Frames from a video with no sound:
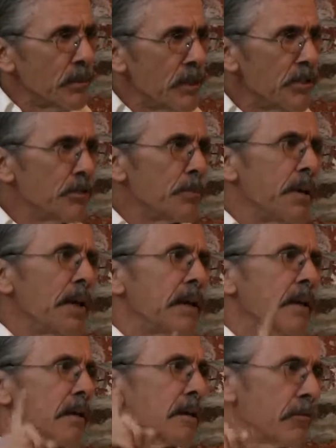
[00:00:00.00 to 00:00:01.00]
is
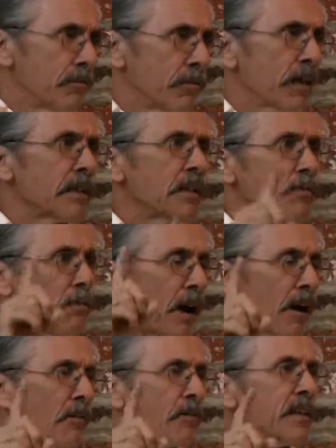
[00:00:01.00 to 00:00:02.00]
being affected
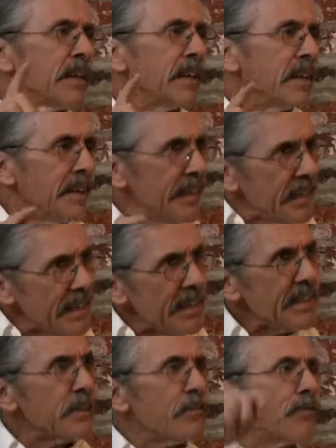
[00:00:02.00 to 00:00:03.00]
powerfully,
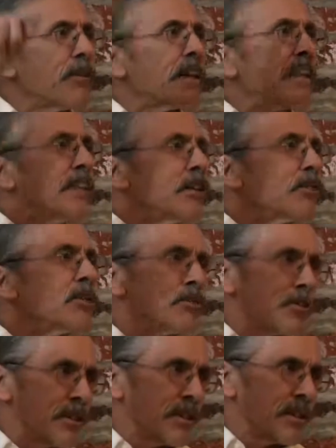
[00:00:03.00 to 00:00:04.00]
it's affecting
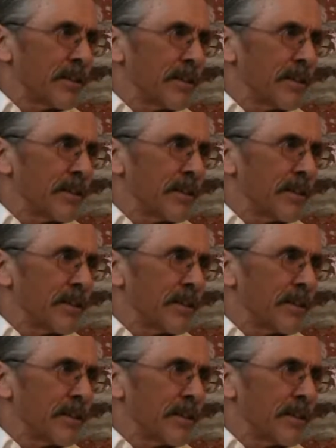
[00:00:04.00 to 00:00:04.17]
Krishna.